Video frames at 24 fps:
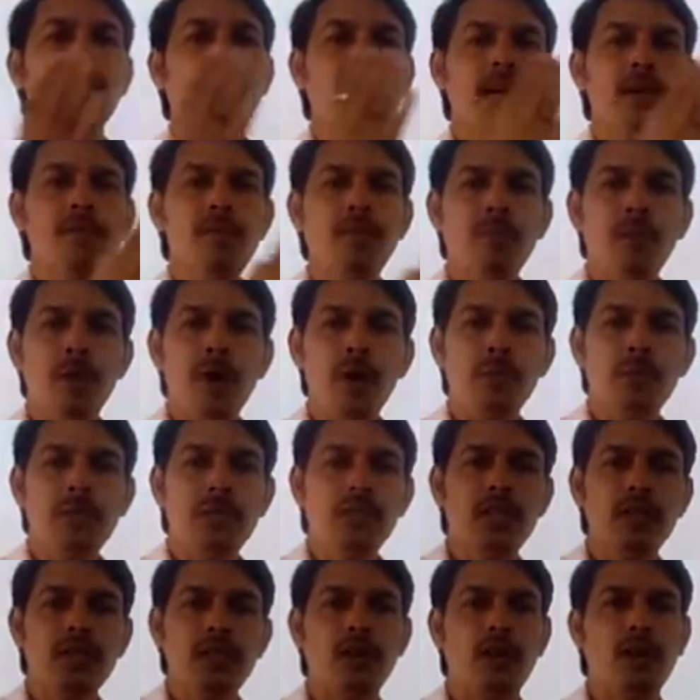in
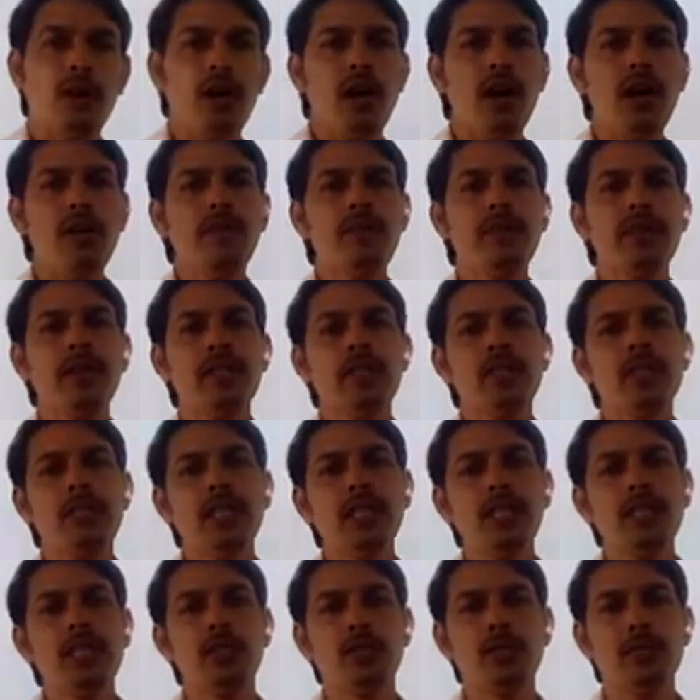formation of
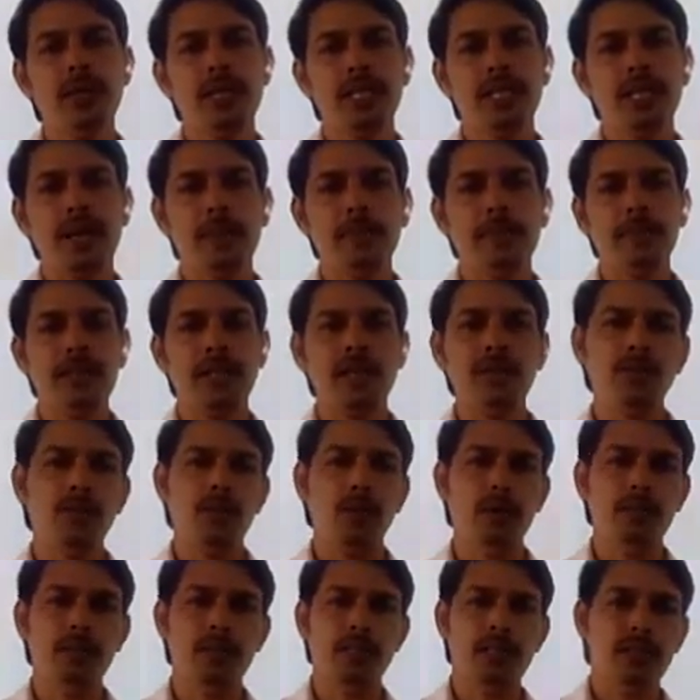the human capital
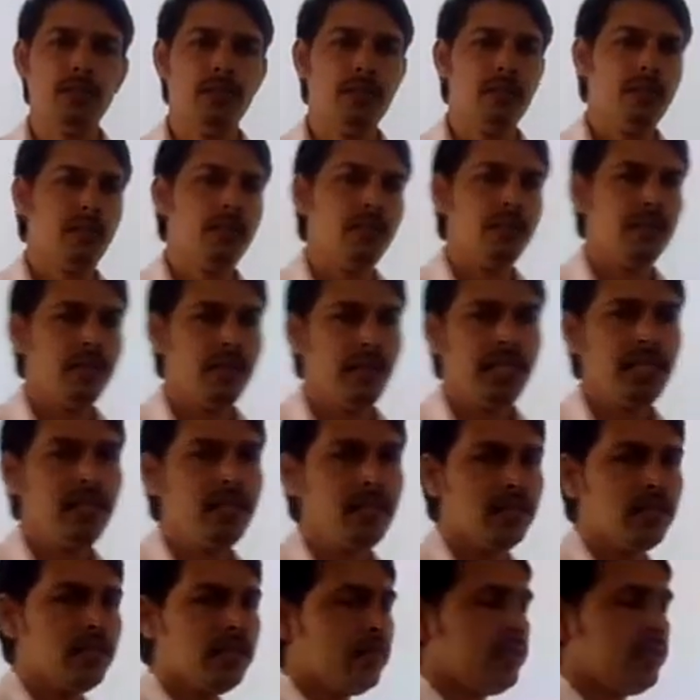formation? Right?